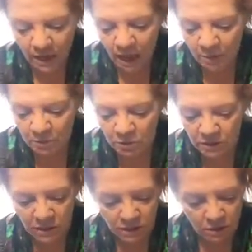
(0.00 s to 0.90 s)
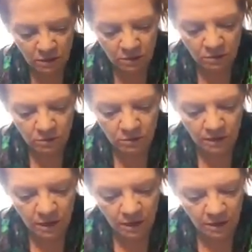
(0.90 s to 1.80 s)
I'm choosing to use
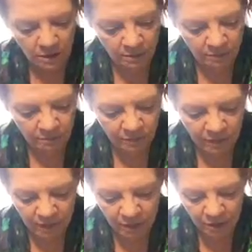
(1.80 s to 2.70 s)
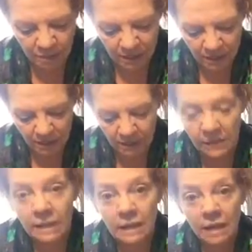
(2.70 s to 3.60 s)
the glitter because
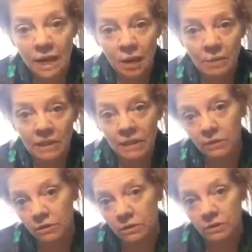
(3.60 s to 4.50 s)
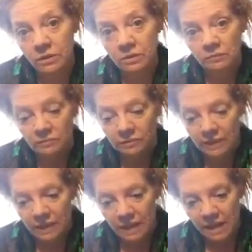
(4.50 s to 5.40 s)
I'm a glitter girl.
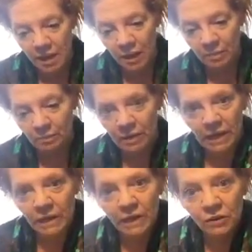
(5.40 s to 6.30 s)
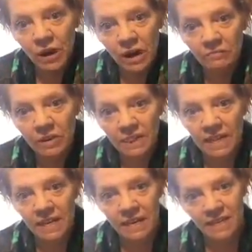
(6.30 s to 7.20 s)
I glitter
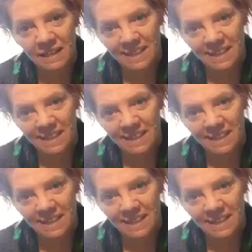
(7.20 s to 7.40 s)
everything.